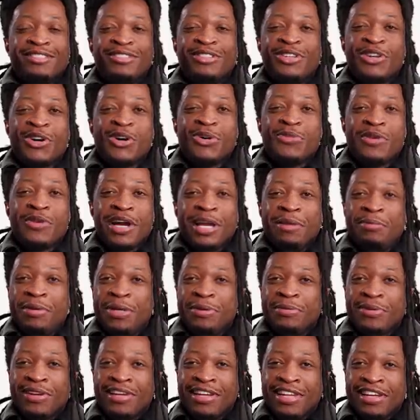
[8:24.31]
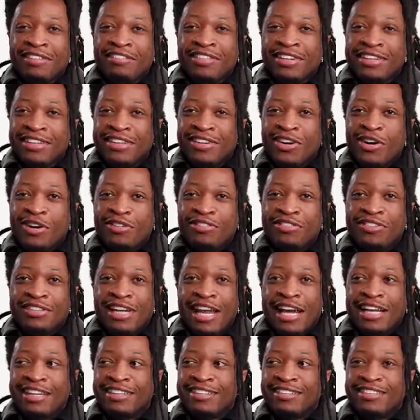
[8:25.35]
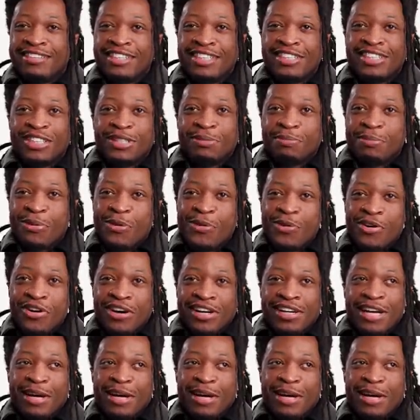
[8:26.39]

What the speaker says: no way people are living off, like, this is poor.